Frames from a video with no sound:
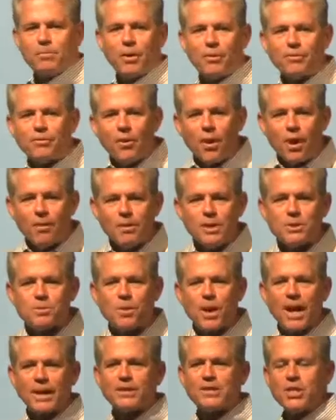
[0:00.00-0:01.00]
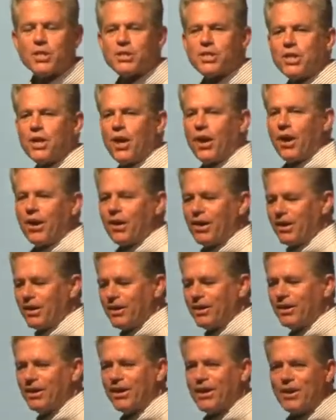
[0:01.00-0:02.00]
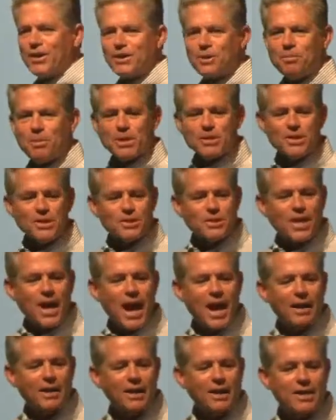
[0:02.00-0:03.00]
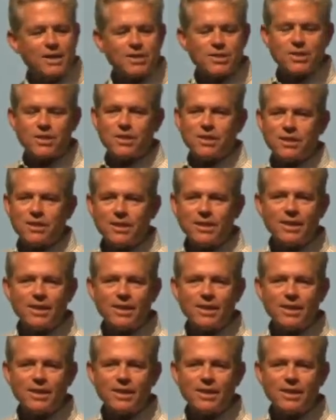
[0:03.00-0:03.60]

performance practitioner to business catalyst.